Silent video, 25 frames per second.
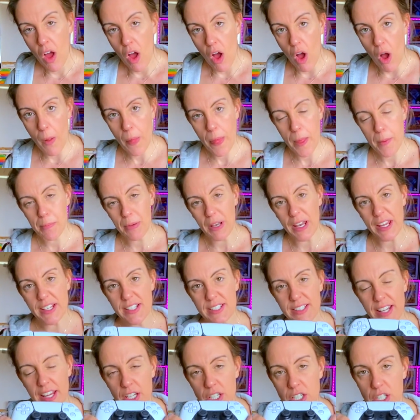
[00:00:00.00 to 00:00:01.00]
On the
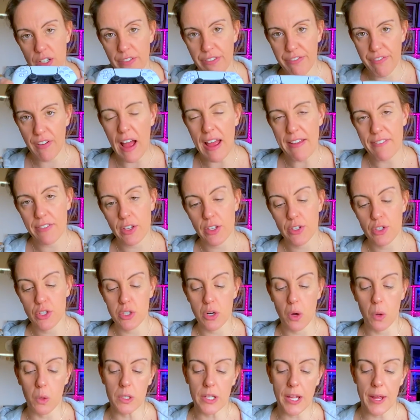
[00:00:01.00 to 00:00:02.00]
PlayStation 5
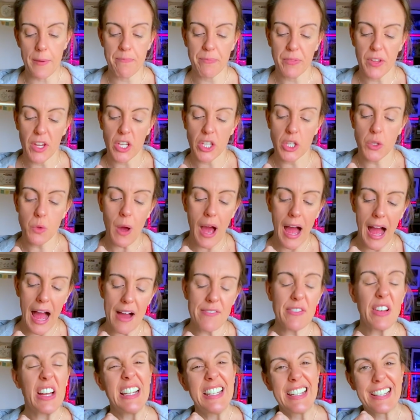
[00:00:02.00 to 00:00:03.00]
controller, you
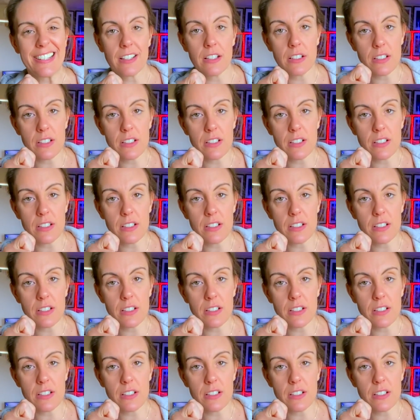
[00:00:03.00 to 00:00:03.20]
have a little